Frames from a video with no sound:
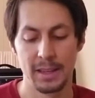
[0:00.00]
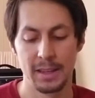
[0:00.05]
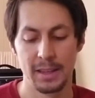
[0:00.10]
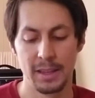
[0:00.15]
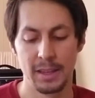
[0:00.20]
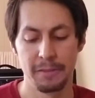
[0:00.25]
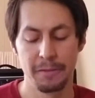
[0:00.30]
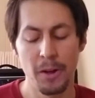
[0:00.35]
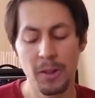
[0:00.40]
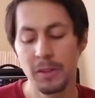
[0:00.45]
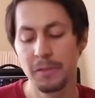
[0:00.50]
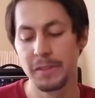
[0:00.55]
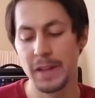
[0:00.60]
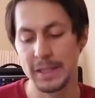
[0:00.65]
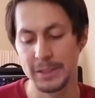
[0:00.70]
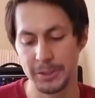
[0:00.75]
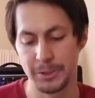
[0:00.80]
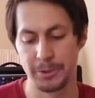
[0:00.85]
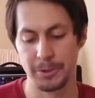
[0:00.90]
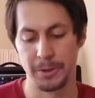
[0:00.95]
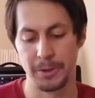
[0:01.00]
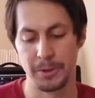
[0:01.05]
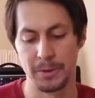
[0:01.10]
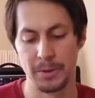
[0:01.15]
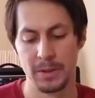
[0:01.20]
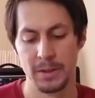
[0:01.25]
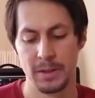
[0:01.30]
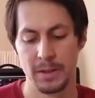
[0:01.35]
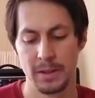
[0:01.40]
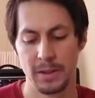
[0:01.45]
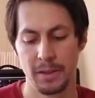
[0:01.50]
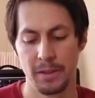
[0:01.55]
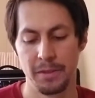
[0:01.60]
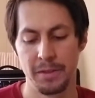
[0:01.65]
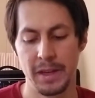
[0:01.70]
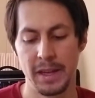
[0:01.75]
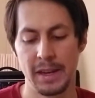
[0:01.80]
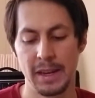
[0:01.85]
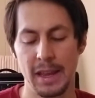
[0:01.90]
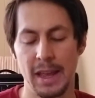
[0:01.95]
if all of that's true,
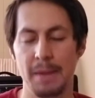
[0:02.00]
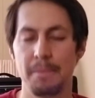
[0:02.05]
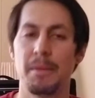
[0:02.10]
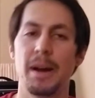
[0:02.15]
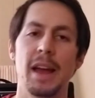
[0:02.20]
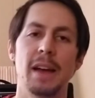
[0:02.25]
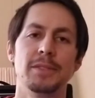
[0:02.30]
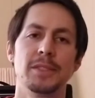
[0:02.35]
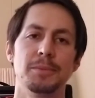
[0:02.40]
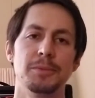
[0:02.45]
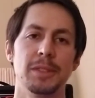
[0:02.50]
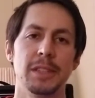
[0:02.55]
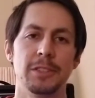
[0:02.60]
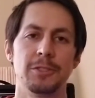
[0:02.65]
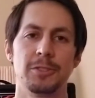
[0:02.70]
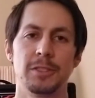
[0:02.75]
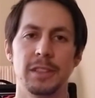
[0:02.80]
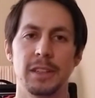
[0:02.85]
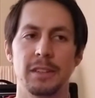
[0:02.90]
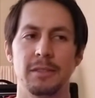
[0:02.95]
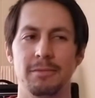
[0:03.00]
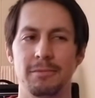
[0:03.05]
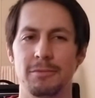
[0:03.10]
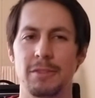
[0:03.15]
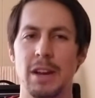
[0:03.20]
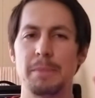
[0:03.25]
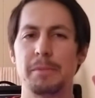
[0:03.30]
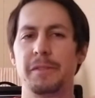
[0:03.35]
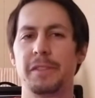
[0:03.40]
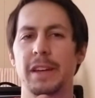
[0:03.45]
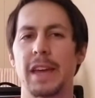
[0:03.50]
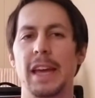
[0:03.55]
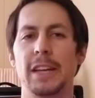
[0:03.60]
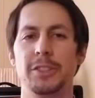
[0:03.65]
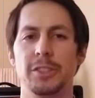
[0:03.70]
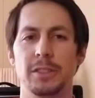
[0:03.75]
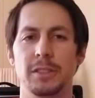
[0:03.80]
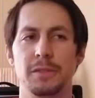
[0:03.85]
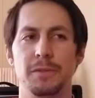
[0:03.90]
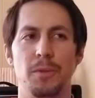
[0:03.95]
then it might have some really interesting
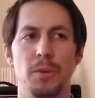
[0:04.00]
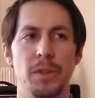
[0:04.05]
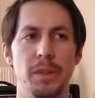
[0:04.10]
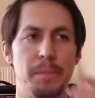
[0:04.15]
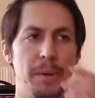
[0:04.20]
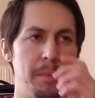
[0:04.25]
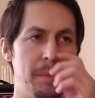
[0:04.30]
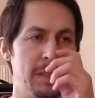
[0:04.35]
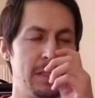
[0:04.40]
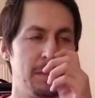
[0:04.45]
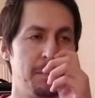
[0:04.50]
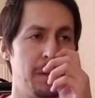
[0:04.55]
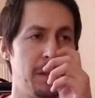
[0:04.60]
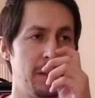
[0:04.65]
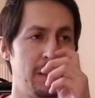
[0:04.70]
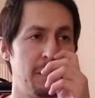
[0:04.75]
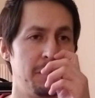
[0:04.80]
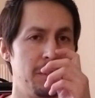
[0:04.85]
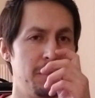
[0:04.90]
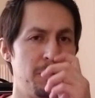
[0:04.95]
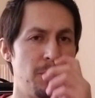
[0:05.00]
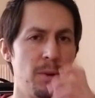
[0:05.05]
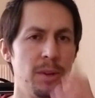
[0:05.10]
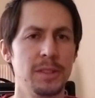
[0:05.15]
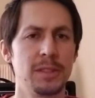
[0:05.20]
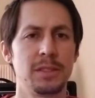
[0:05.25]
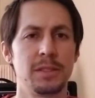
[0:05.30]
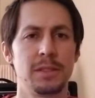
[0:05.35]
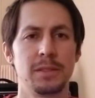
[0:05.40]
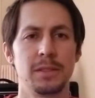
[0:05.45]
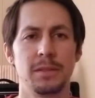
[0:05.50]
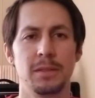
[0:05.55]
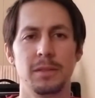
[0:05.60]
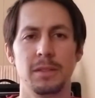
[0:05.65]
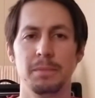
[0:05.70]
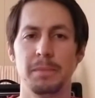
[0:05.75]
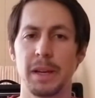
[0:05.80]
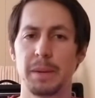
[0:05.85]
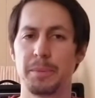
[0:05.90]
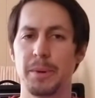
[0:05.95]
ramifications for the permissibility of divorce.
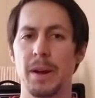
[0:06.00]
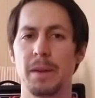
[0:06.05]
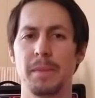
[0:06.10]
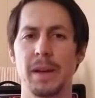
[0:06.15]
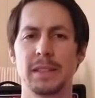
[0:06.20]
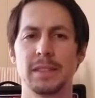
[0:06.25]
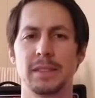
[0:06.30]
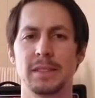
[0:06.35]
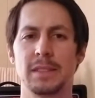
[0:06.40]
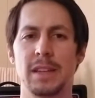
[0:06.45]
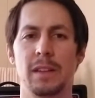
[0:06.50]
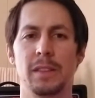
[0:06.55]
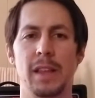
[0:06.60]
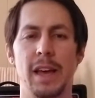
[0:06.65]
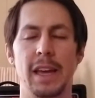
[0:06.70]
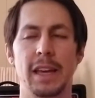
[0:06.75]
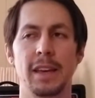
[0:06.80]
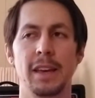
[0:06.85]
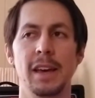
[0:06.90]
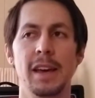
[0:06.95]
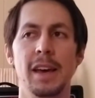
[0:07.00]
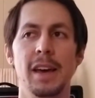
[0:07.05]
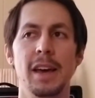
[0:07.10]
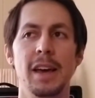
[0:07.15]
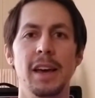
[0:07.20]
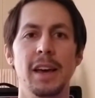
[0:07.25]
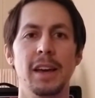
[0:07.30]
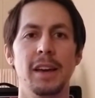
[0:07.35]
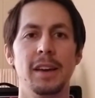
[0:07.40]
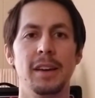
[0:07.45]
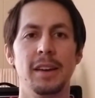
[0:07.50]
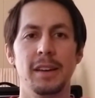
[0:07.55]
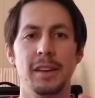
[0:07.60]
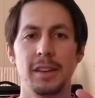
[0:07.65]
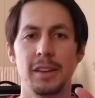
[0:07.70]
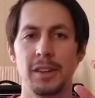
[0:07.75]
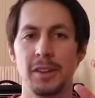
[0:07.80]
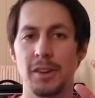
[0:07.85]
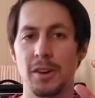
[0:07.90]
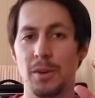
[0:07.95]
McBrayer makes it sound like,
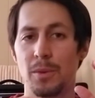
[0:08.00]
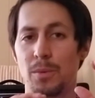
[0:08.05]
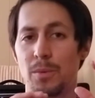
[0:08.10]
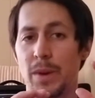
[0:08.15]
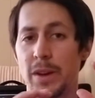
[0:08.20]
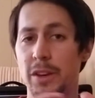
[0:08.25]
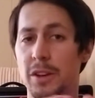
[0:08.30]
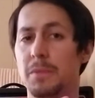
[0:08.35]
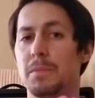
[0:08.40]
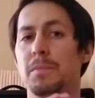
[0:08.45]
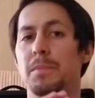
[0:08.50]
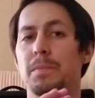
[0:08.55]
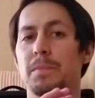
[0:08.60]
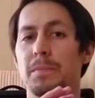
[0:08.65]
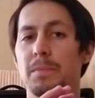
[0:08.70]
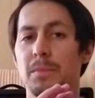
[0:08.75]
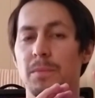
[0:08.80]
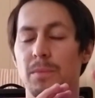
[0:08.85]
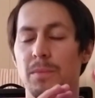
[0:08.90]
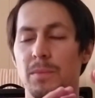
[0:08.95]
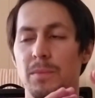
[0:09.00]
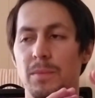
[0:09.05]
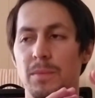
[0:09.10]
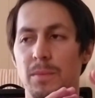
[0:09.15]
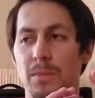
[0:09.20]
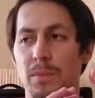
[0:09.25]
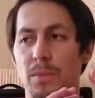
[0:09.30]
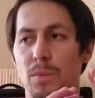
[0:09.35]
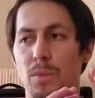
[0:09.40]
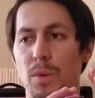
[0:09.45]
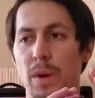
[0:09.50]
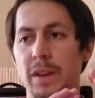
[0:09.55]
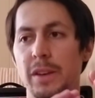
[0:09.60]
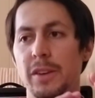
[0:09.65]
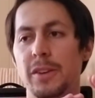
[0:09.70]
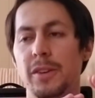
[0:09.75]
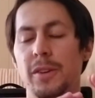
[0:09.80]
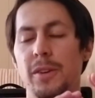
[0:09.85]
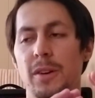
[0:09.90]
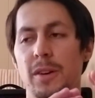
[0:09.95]
when
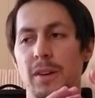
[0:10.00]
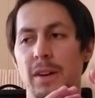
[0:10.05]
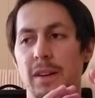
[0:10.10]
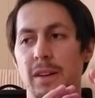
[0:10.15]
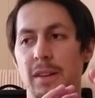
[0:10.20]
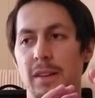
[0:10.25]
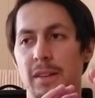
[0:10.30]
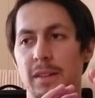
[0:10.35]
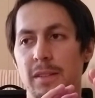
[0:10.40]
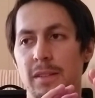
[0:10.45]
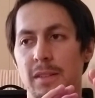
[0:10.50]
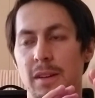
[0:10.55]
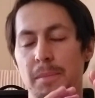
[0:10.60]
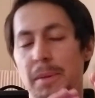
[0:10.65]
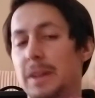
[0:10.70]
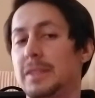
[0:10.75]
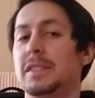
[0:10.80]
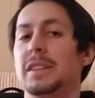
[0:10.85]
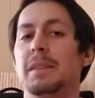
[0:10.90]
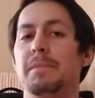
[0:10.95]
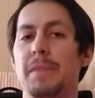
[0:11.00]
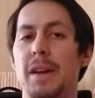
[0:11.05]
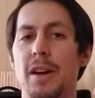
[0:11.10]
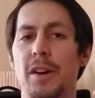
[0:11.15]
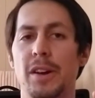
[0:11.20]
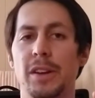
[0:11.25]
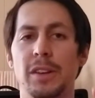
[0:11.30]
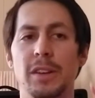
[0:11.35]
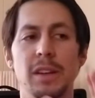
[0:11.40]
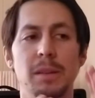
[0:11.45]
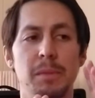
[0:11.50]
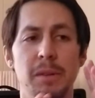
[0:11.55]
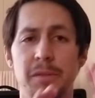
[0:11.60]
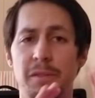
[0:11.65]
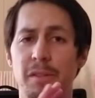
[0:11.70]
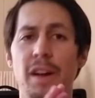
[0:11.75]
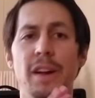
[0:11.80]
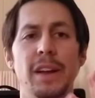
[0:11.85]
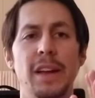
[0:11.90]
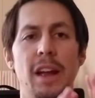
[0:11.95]
you're about to get married, you need to be
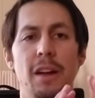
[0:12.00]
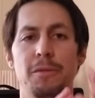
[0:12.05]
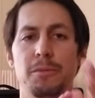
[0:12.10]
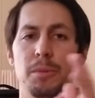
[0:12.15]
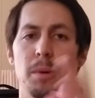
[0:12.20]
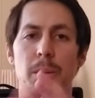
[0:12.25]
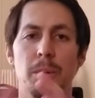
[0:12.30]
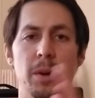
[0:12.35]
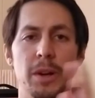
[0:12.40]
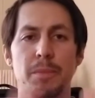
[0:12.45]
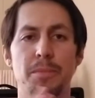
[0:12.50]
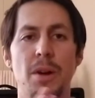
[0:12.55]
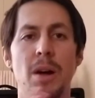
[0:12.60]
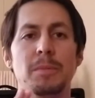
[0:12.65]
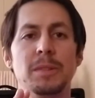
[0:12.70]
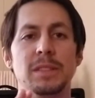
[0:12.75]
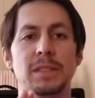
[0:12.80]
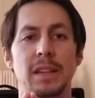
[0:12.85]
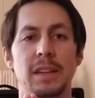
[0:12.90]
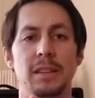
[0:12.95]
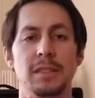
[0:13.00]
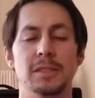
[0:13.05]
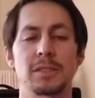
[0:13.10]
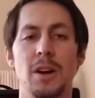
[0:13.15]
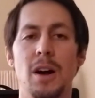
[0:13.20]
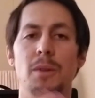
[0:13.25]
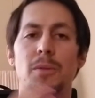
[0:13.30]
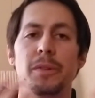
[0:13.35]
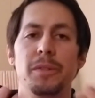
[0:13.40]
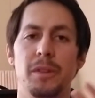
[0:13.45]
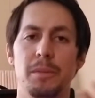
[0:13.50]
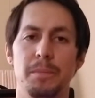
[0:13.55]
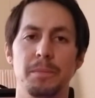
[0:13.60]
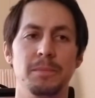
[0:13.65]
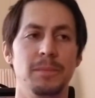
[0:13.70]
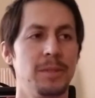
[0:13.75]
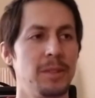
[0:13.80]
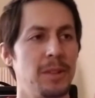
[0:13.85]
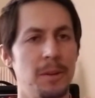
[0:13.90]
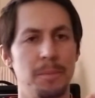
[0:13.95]
very careful about what you're promising. Talk with your
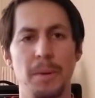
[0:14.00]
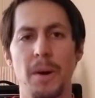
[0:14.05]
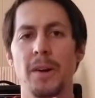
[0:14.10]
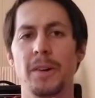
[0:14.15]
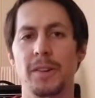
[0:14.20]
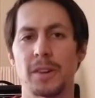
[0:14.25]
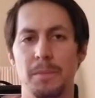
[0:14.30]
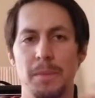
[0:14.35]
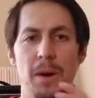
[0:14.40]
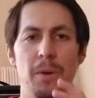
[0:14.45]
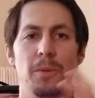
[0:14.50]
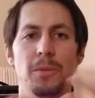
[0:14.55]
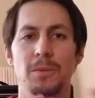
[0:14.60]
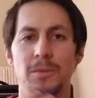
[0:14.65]
partner about